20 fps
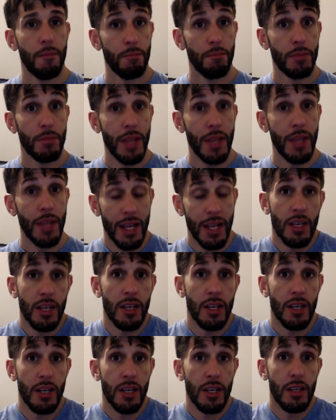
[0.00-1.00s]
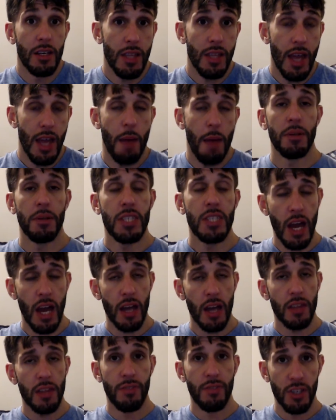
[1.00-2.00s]
That's it. The epitaph
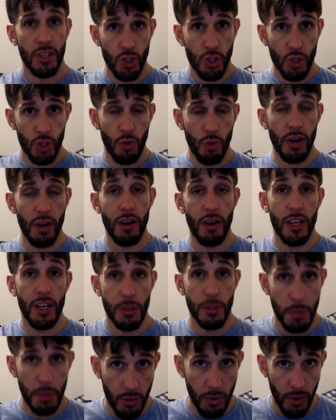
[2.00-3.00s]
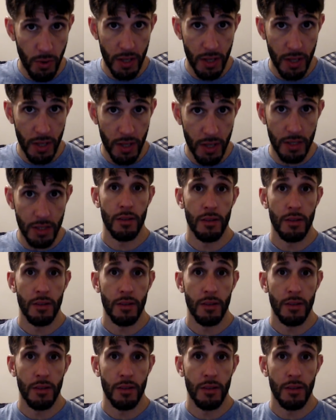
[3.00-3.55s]
of his career has been written.